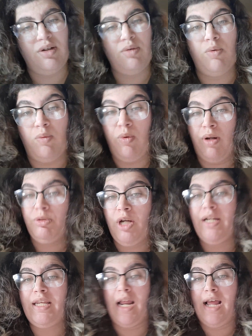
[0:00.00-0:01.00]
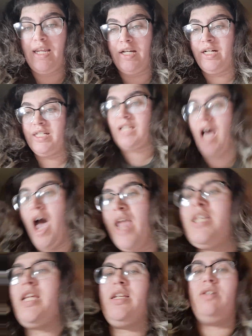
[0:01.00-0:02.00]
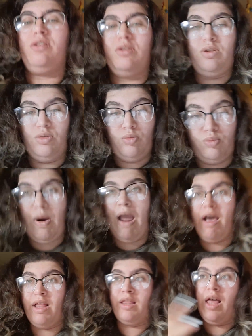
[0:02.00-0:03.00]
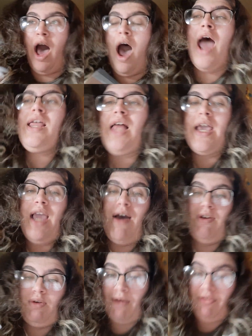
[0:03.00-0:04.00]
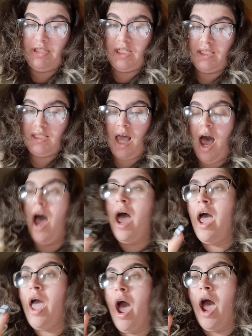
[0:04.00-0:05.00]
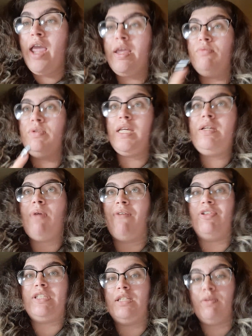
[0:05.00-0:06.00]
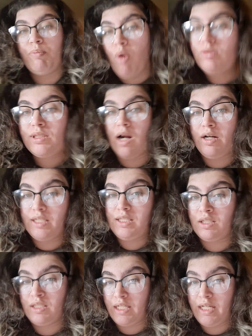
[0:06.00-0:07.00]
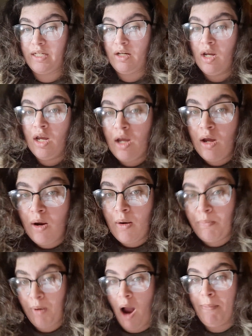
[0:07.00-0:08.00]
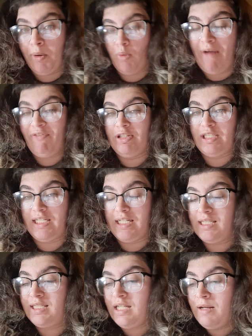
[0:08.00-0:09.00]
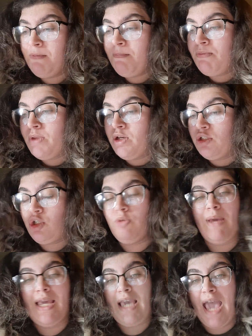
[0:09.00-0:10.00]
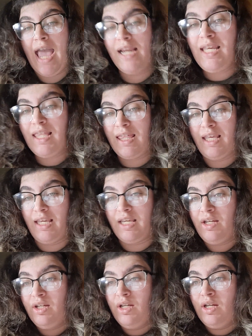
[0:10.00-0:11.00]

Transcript: at here is I like having references. I need references. Most artists need proper references to make anything